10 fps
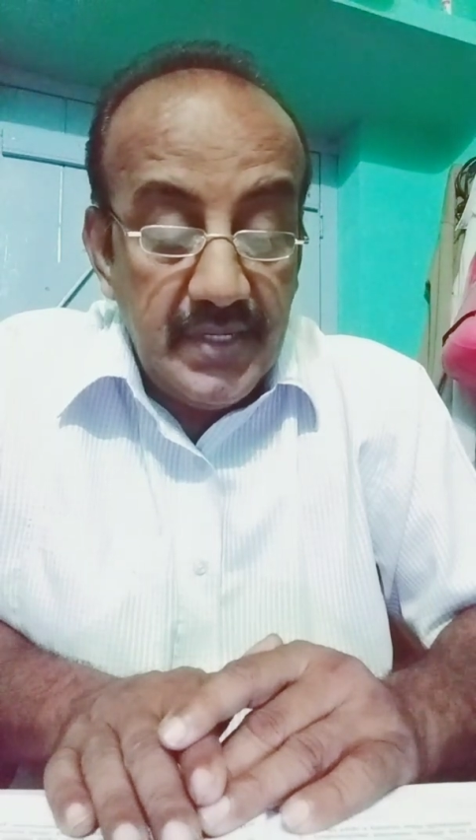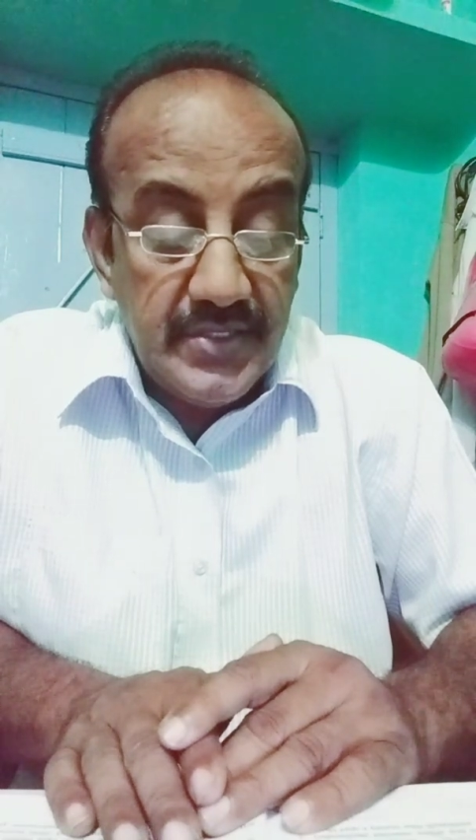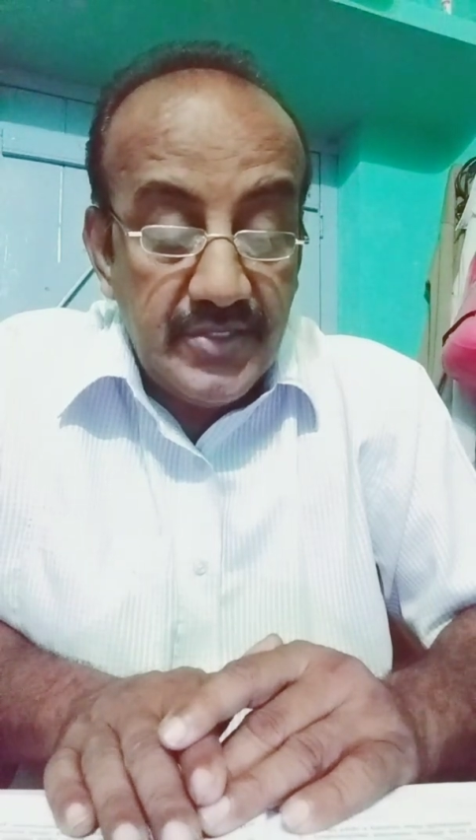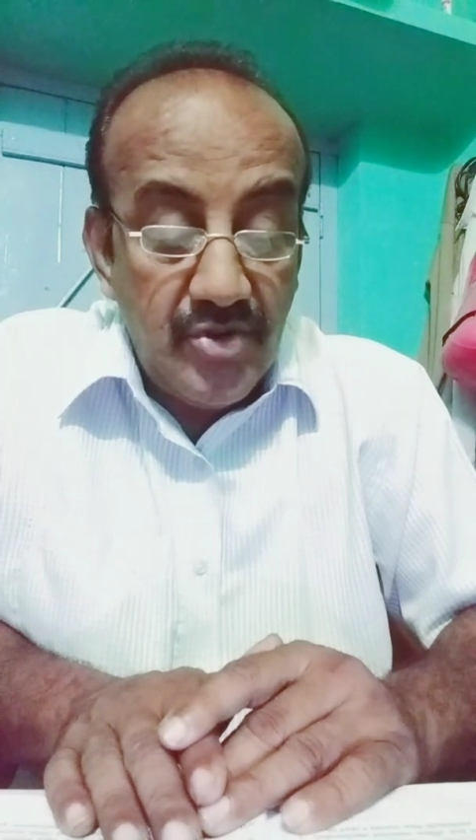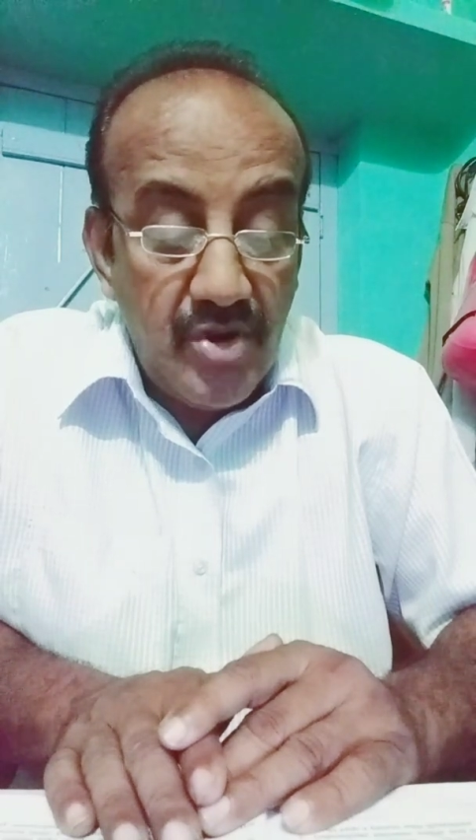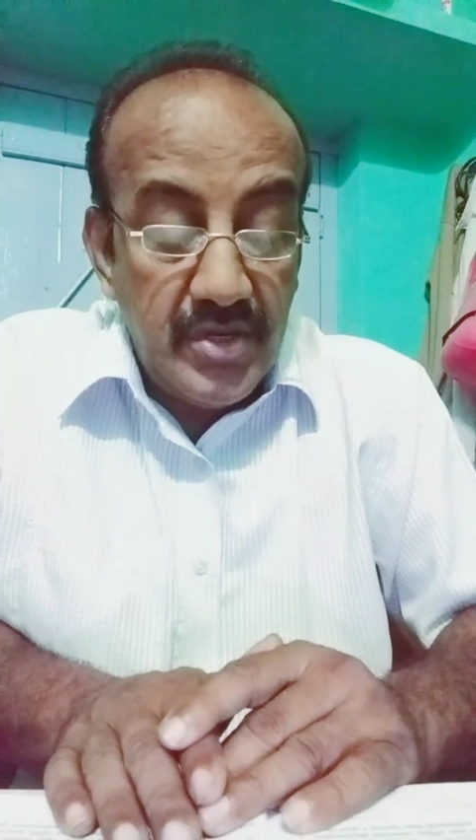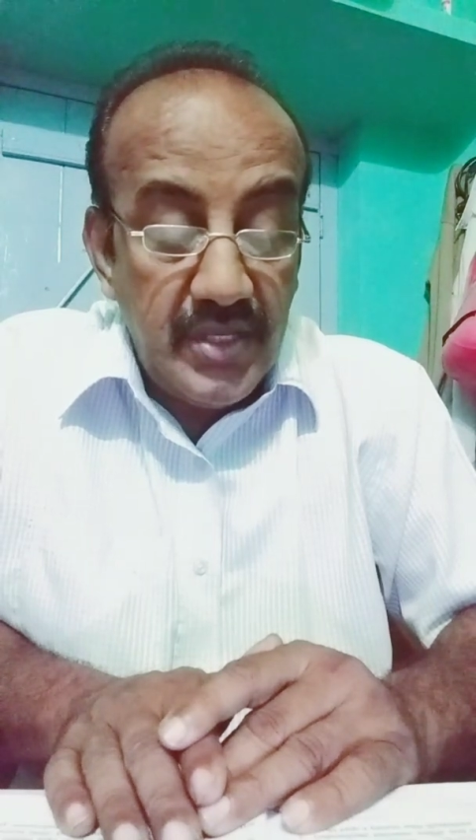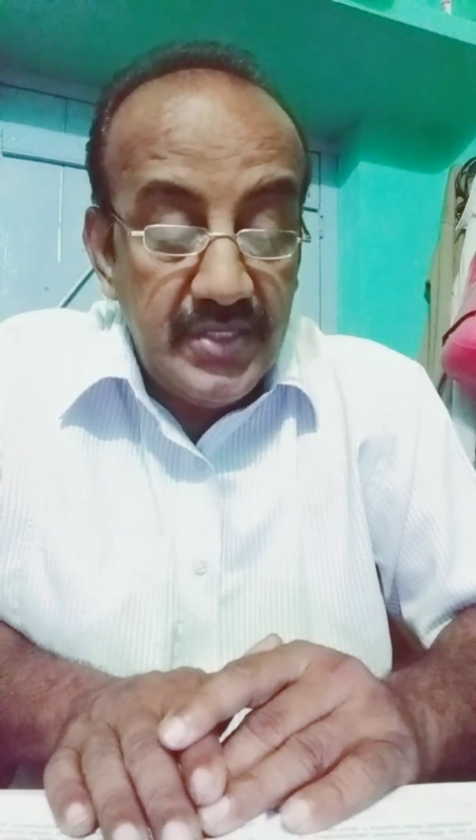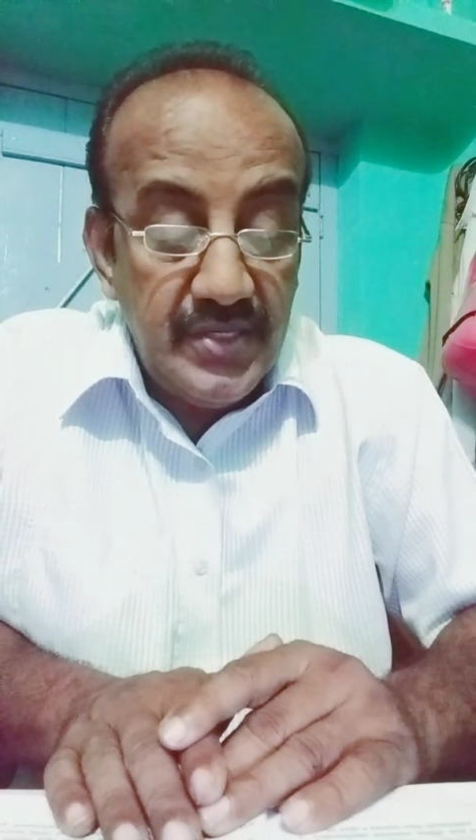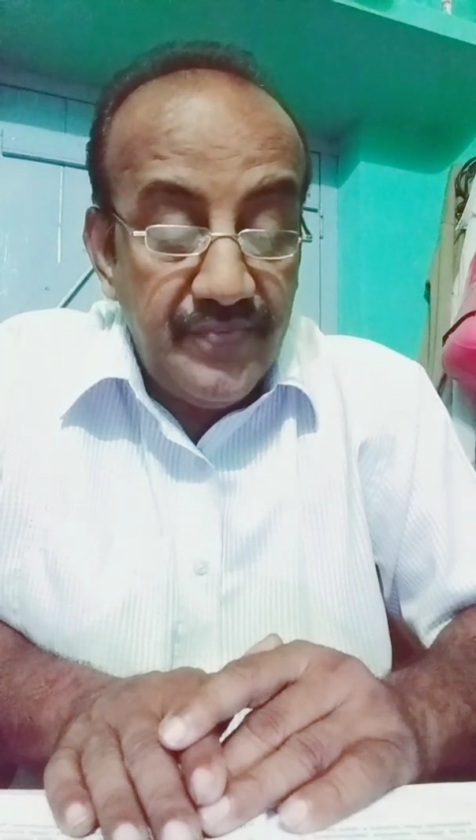is not
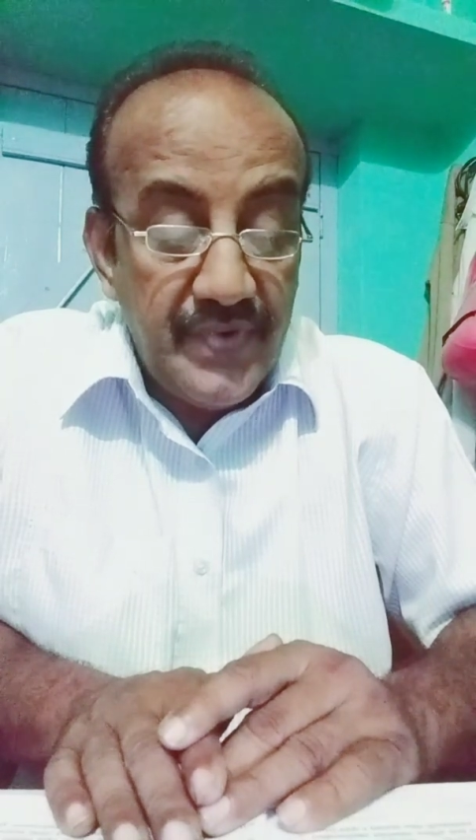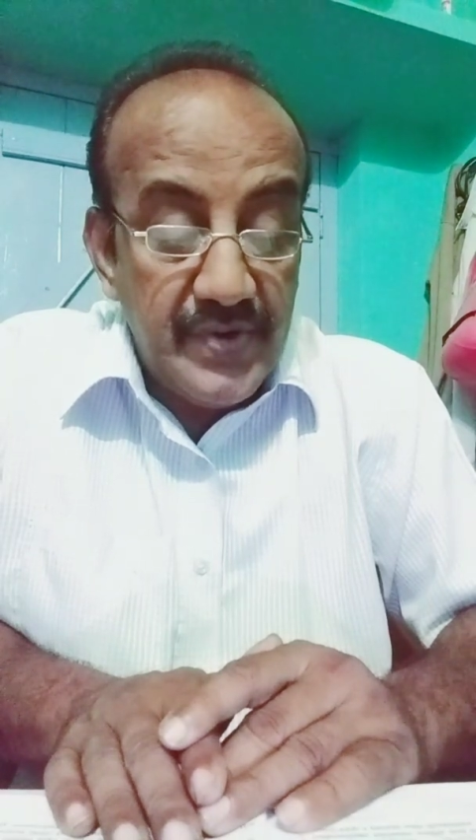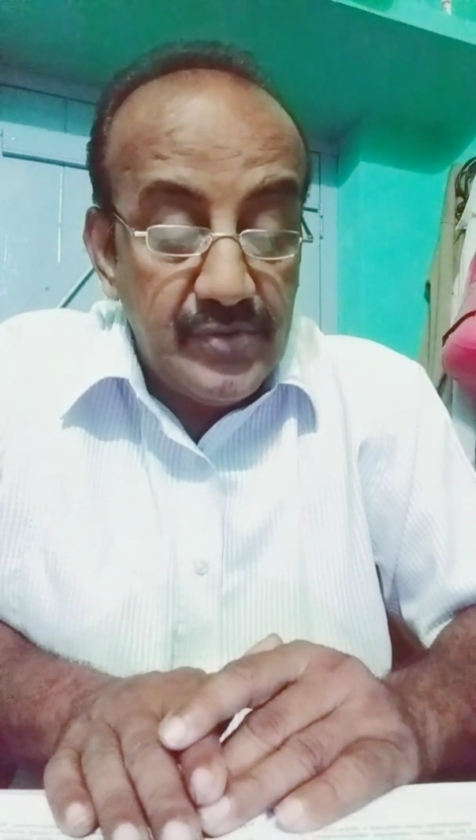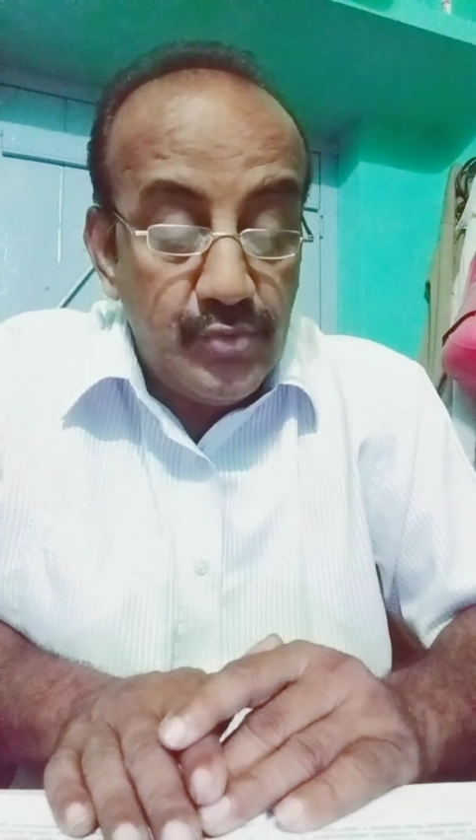easy for